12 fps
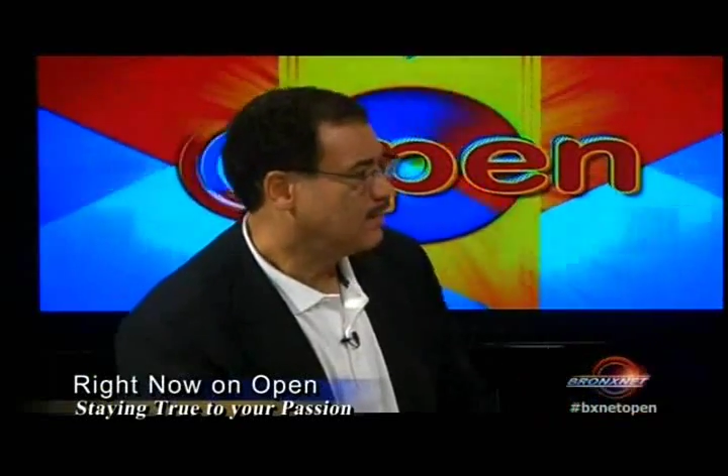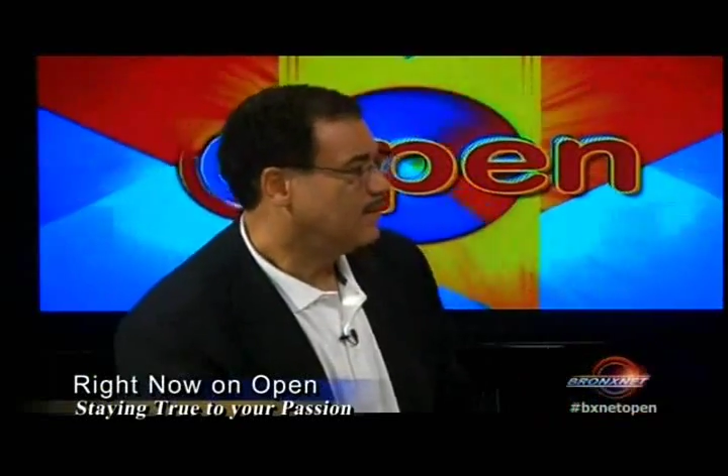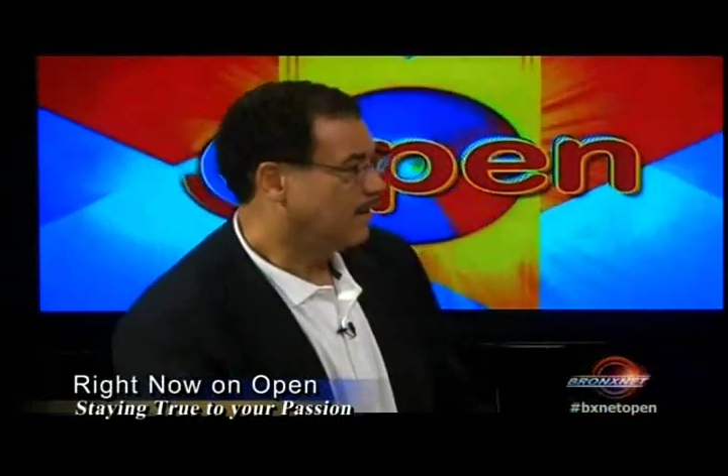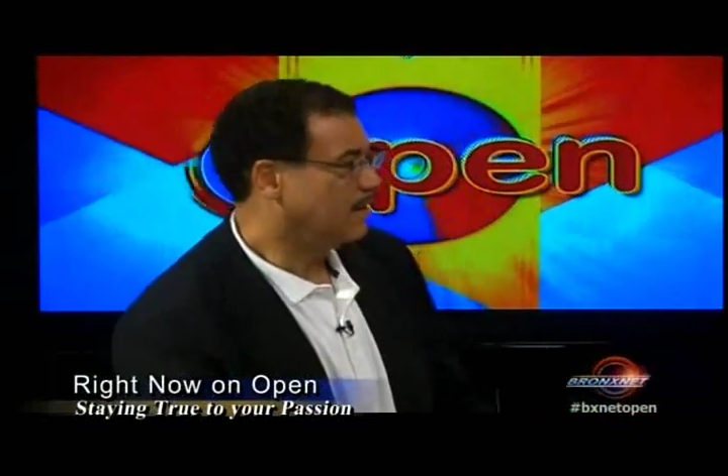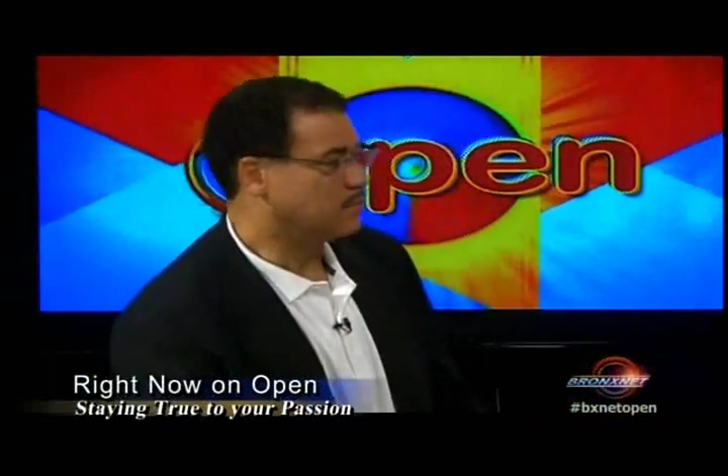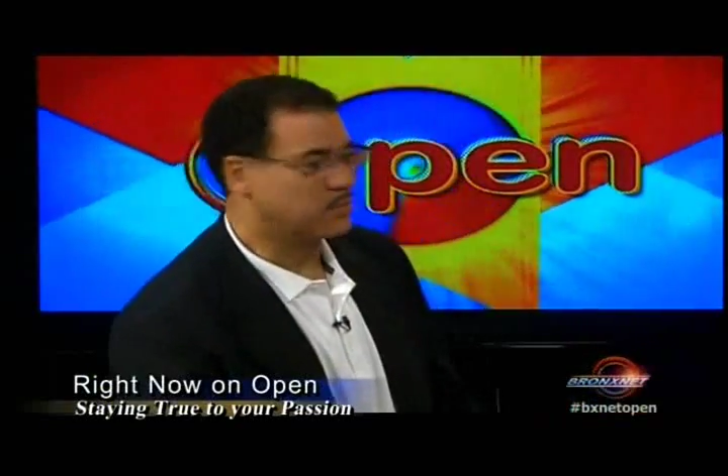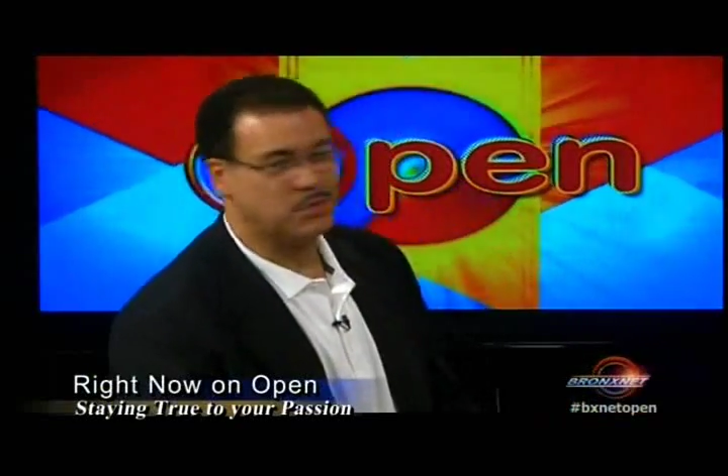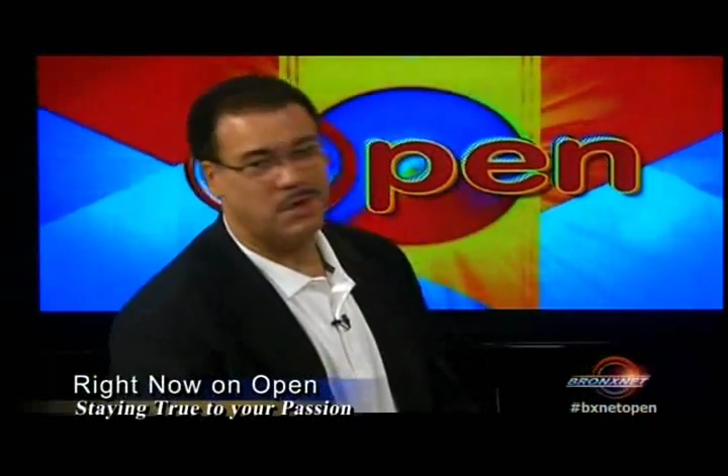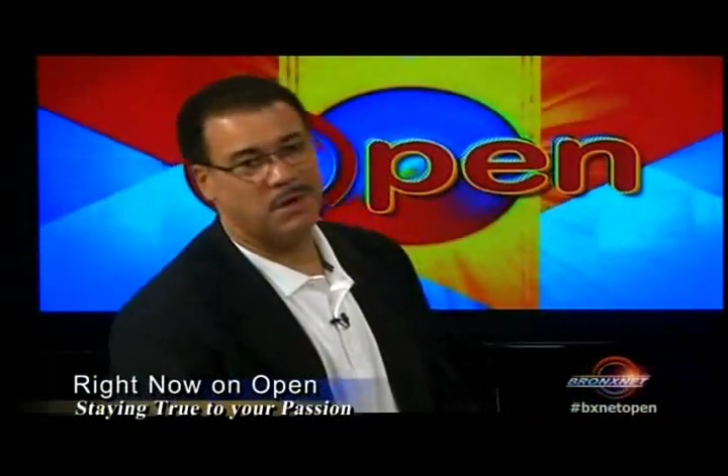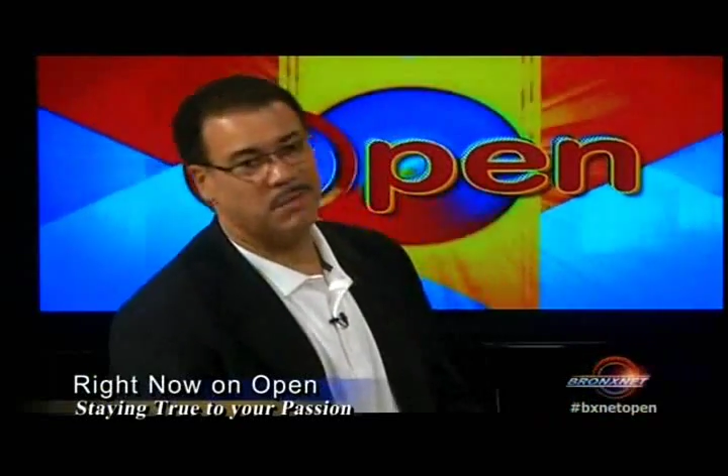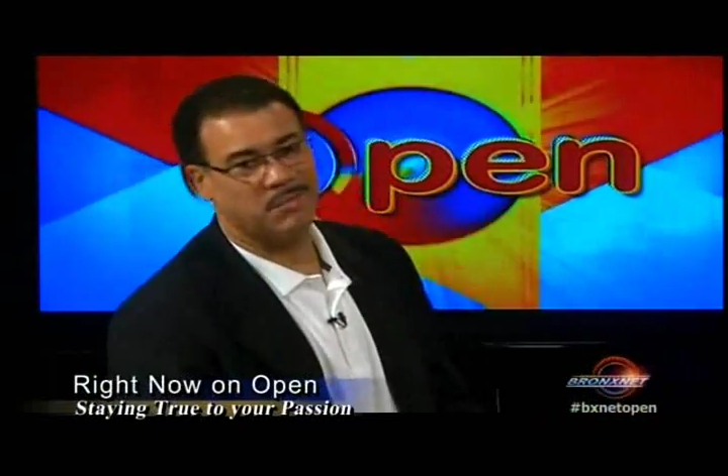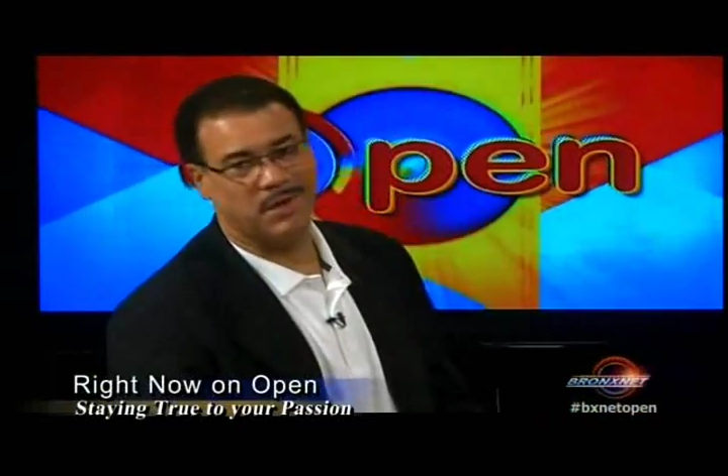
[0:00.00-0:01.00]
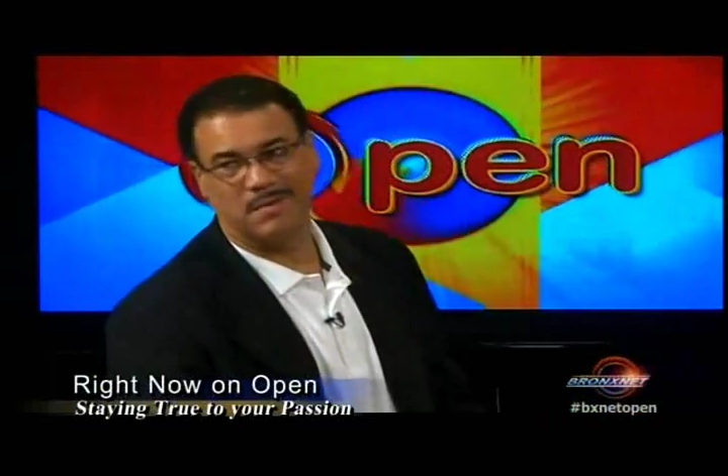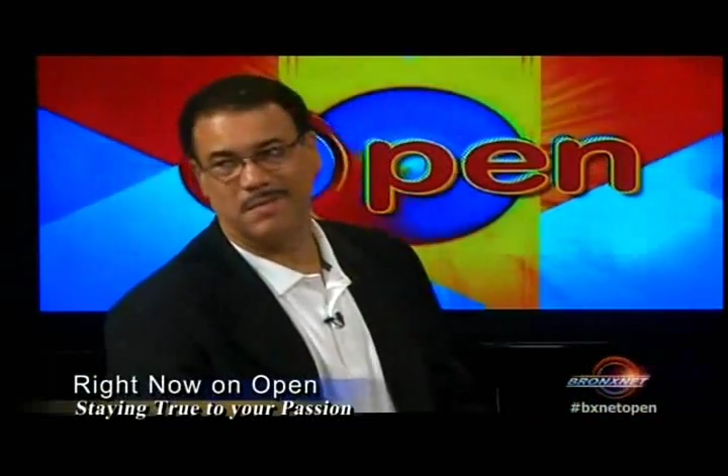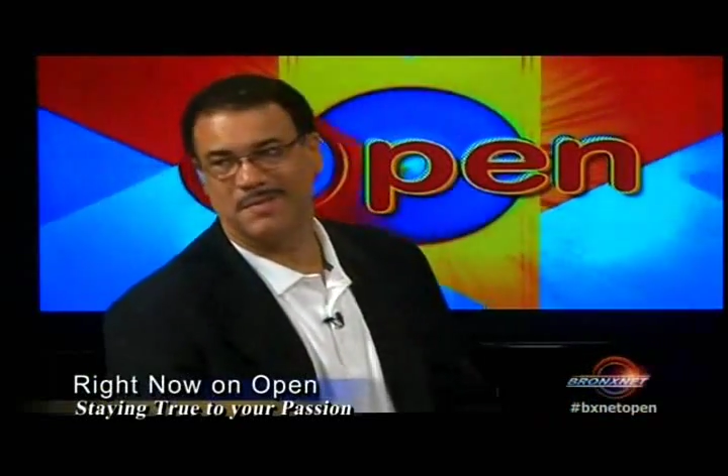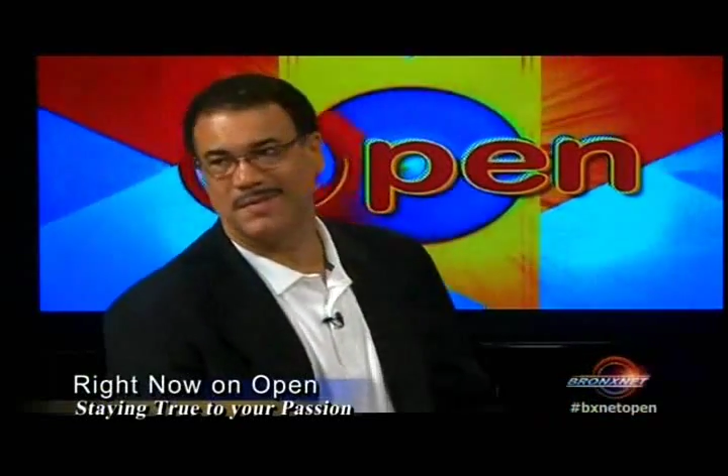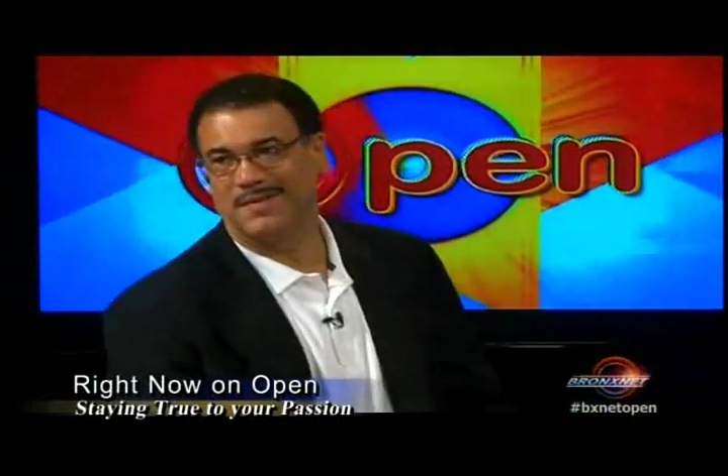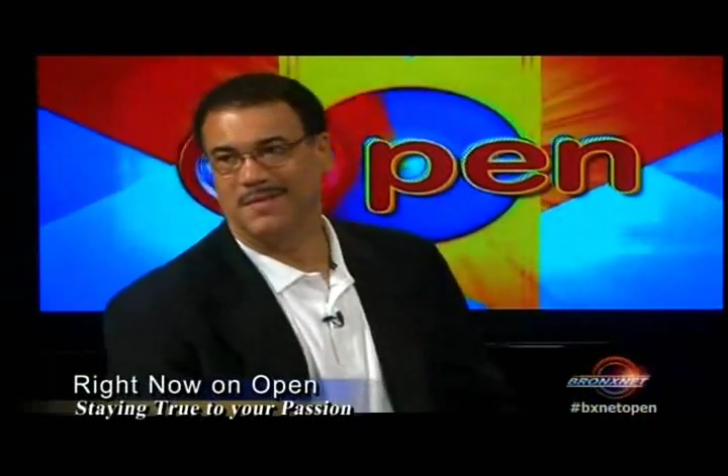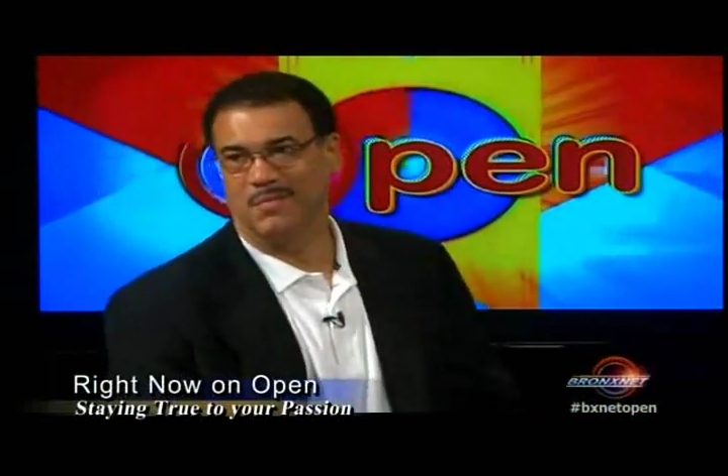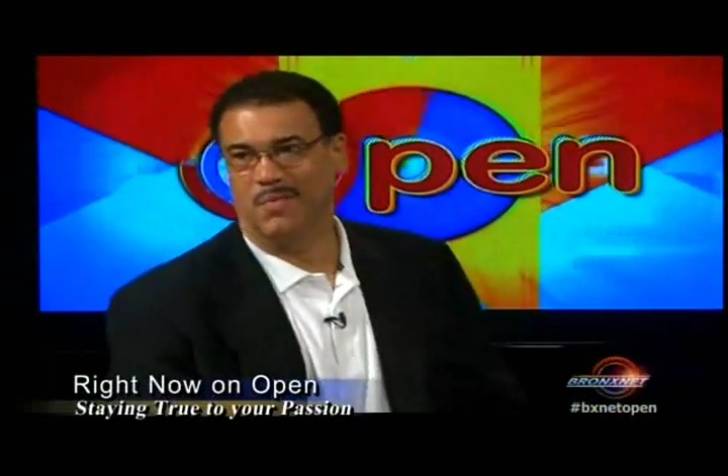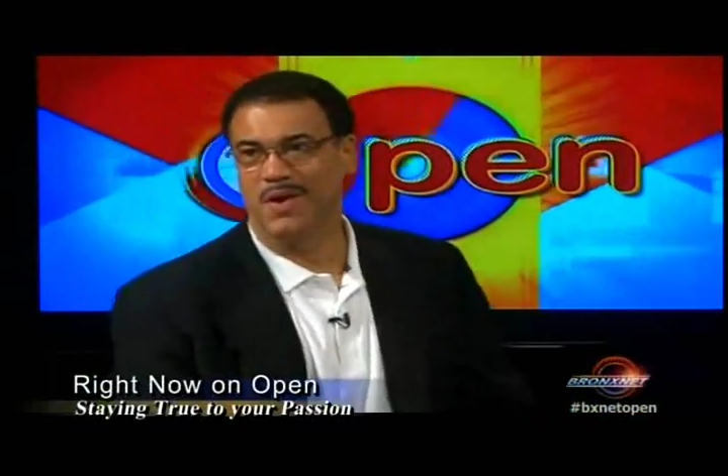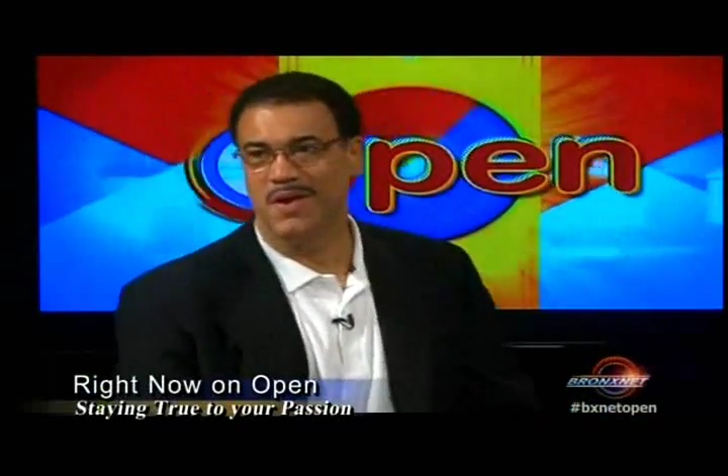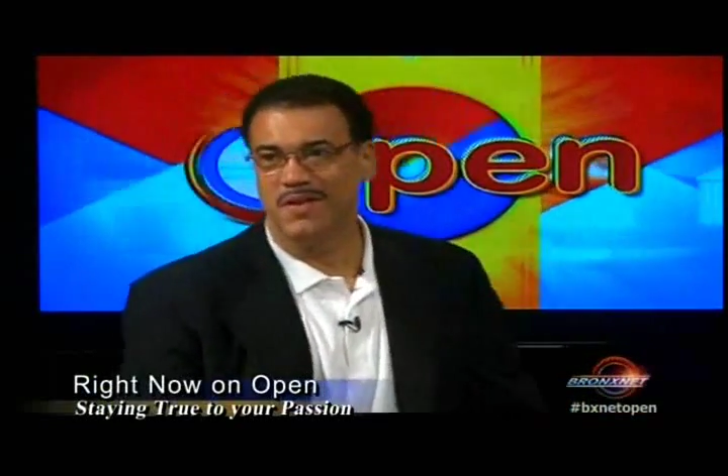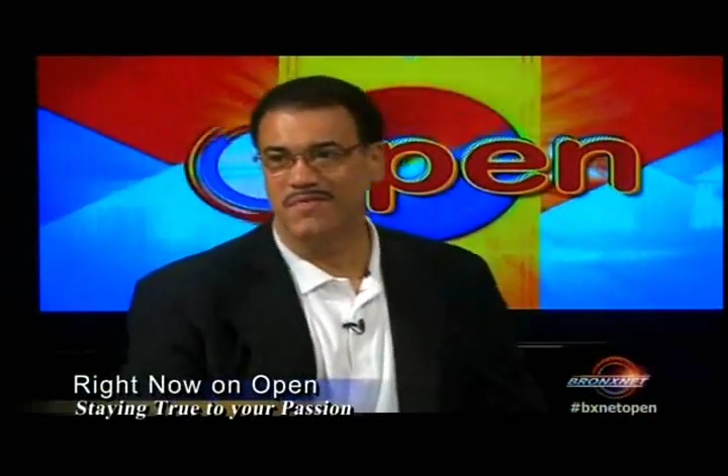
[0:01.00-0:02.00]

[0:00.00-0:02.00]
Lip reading: And there's yeah. a song, baby. We